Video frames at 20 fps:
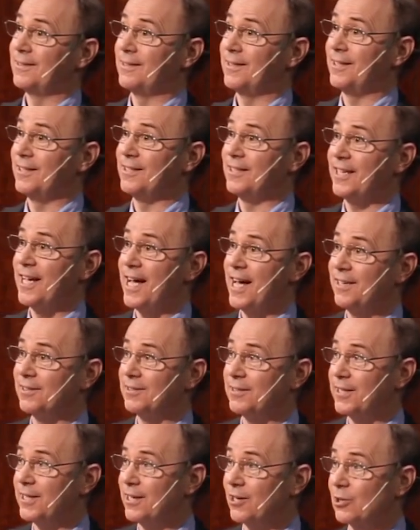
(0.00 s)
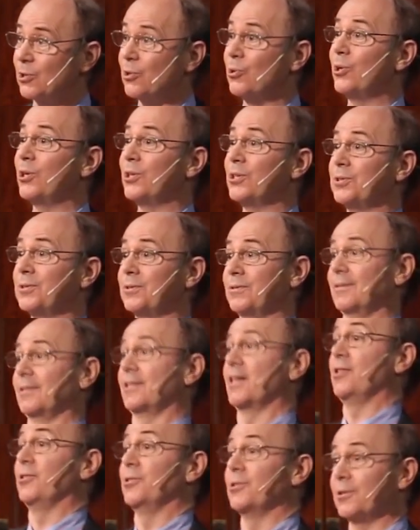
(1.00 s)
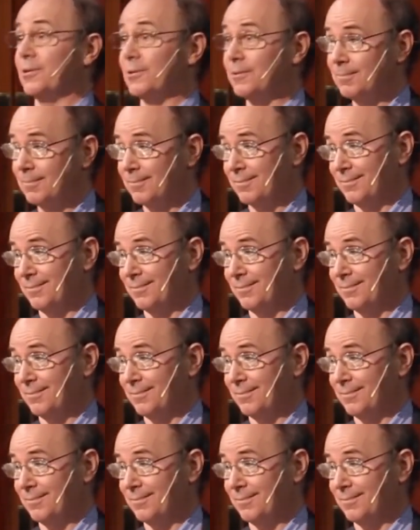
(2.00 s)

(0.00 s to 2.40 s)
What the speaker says: uncannily are called color,